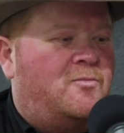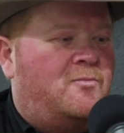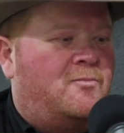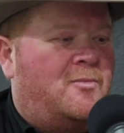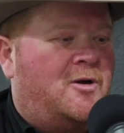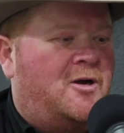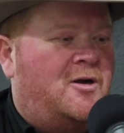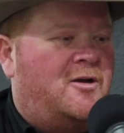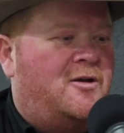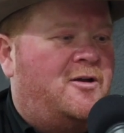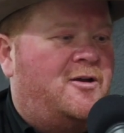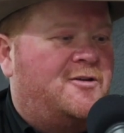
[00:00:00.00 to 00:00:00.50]

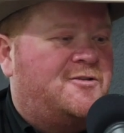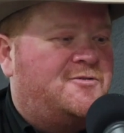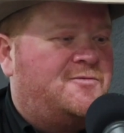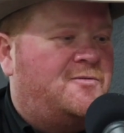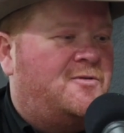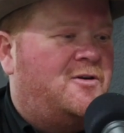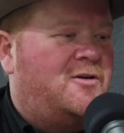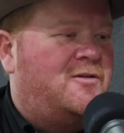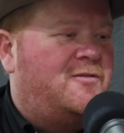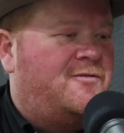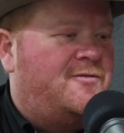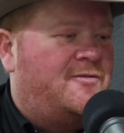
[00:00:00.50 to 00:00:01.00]
my
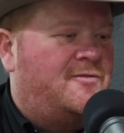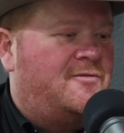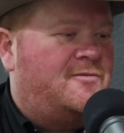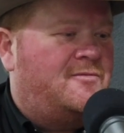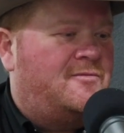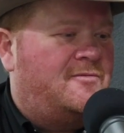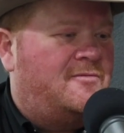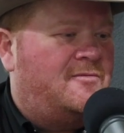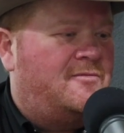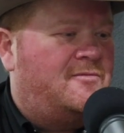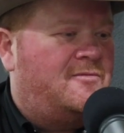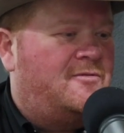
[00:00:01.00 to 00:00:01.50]
ex-wife
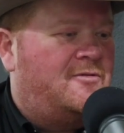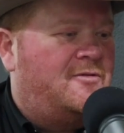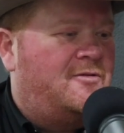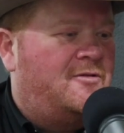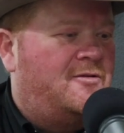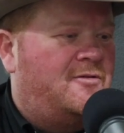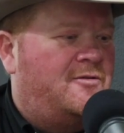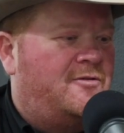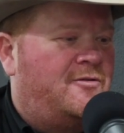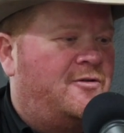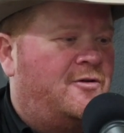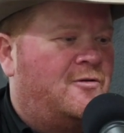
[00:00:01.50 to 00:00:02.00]
and
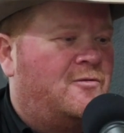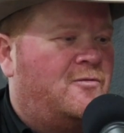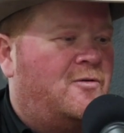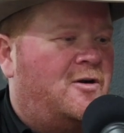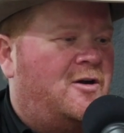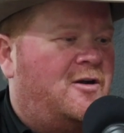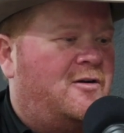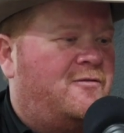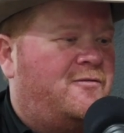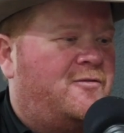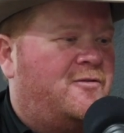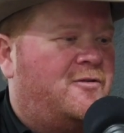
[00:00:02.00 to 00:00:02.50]
your
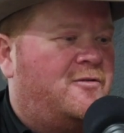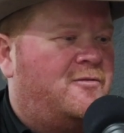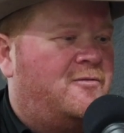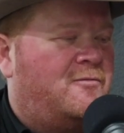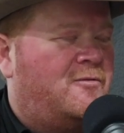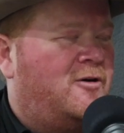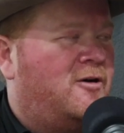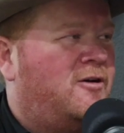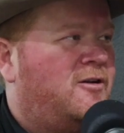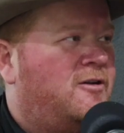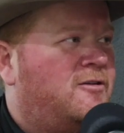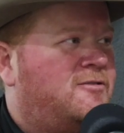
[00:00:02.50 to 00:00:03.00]
wife are
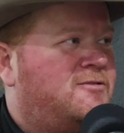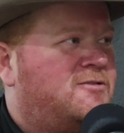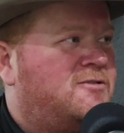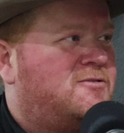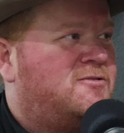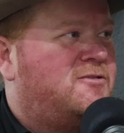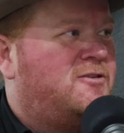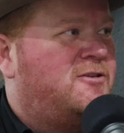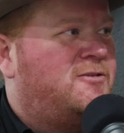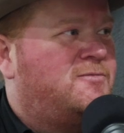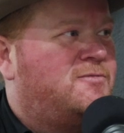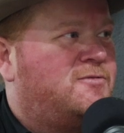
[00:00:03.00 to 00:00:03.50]
working at the
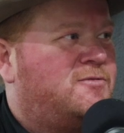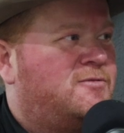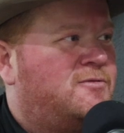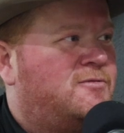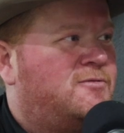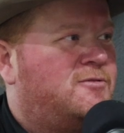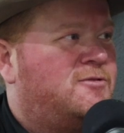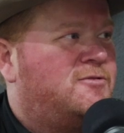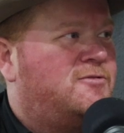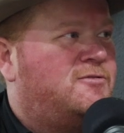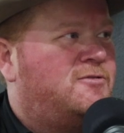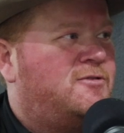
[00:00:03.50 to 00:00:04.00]
same
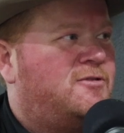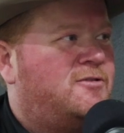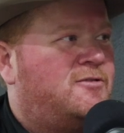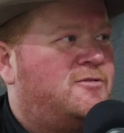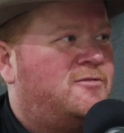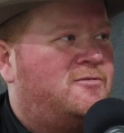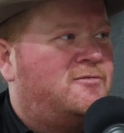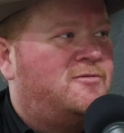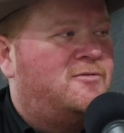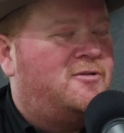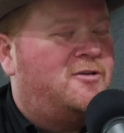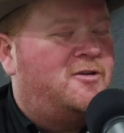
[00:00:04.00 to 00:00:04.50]
school district,
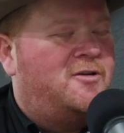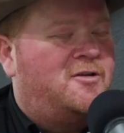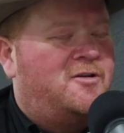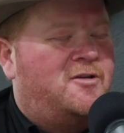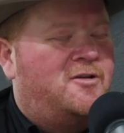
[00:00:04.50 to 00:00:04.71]
and